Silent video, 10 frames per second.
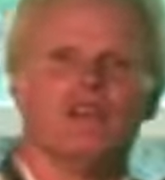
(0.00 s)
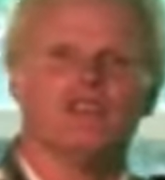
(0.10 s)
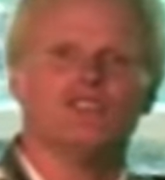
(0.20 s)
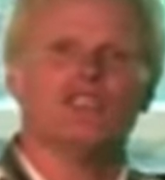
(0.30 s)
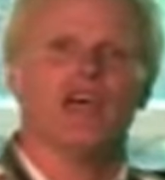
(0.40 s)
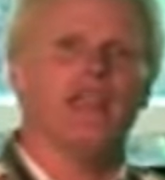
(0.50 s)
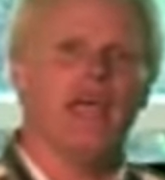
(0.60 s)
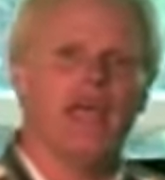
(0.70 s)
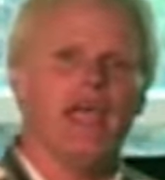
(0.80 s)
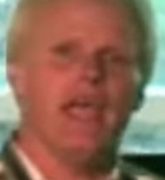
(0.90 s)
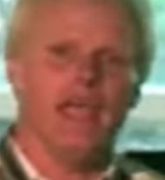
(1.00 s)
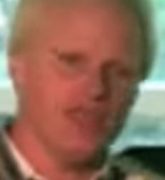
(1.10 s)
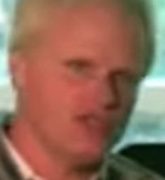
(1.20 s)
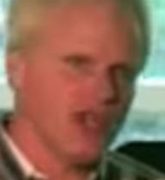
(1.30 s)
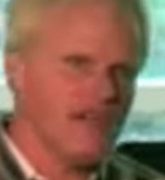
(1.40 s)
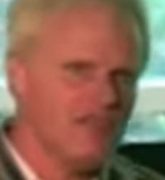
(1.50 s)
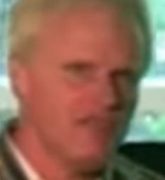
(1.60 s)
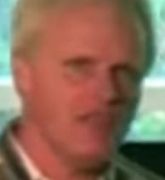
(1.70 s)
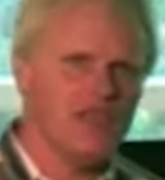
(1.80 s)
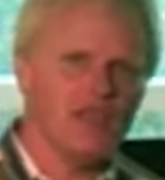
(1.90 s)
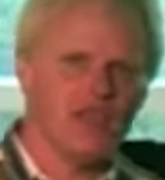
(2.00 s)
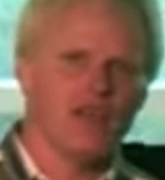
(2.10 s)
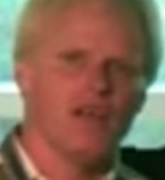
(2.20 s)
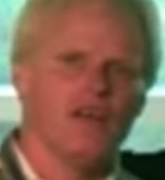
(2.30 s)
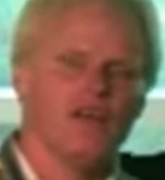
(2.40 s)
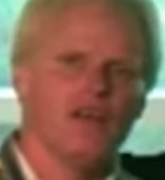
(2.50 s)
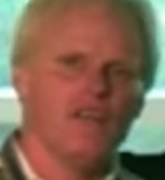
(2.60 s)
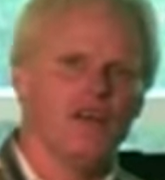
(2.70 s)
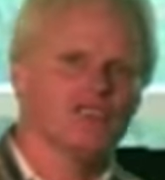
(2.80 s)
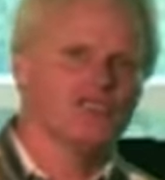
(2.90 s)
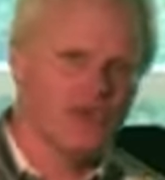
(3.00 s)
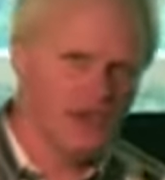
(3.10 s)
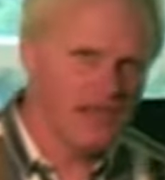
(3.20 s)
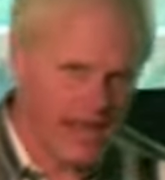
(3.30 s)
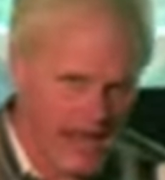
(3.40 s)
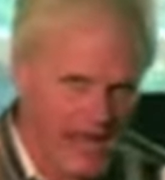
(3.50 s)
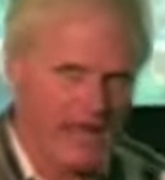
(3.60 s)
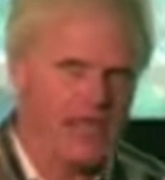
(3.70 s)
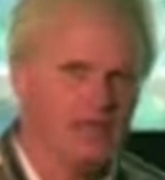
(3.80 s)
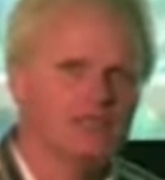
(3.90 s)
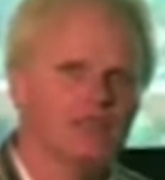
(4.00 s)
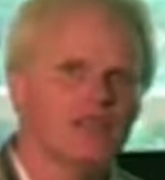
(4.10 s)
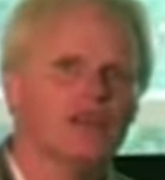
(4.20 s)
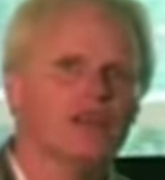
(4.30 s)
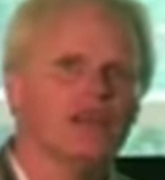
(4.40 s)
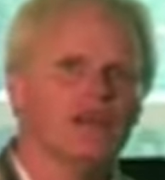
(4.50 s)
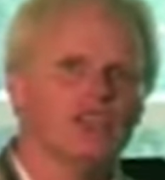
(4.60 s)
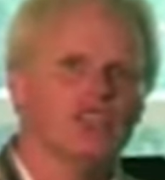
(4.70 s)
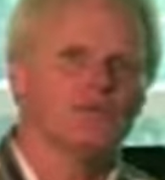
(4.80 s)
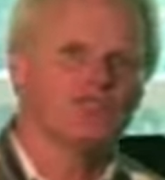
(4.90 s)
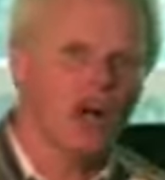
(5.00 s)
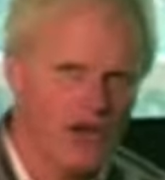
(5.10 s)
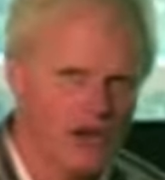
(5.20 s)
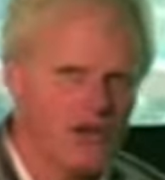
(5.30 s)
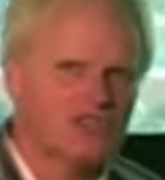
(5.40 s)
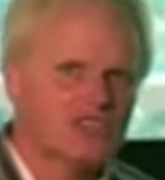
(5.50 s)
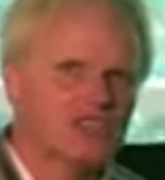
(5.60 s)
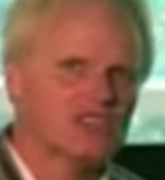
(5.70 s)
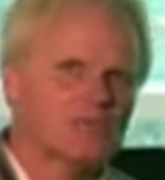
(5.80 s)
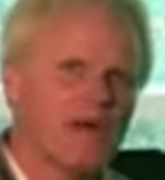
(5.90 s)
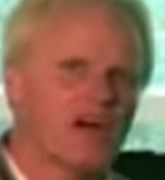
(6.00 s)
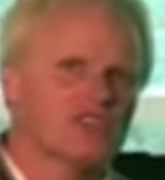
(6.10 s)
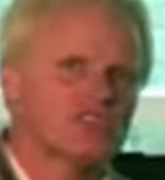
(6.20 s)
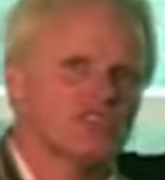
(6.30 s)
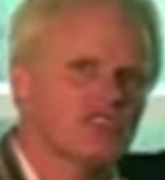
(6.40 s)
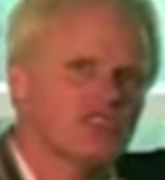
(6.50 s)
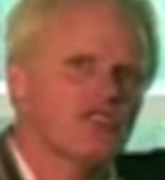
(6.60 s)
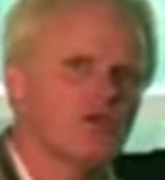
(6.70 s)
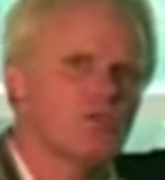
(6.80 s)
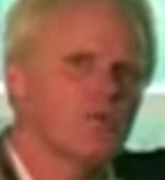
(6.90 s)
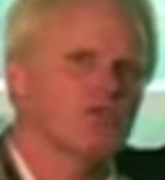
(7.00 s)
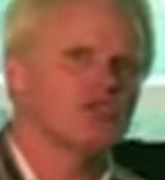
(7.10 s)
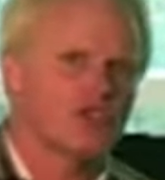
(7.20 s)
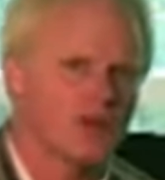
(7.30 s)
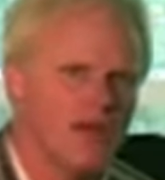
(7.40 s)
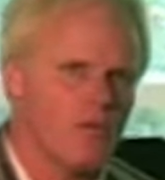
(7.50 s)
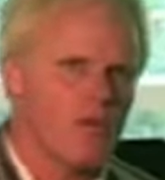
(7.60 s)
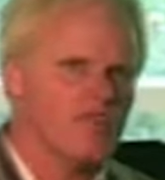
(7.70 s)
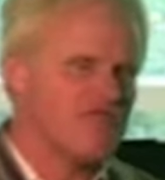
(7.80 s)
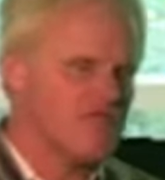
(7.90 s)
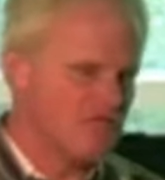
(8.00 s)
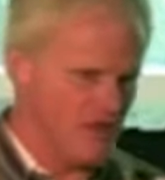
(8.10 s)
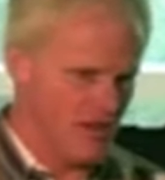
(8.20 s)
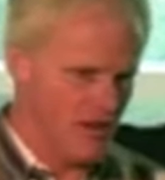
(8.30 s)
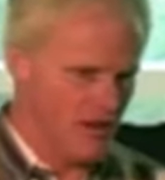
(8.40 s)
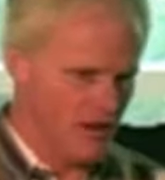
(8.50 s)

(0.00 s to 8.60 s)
She had HIV that turned into AIDS. She was 106 pounds, 6-foot woman, should have been 150,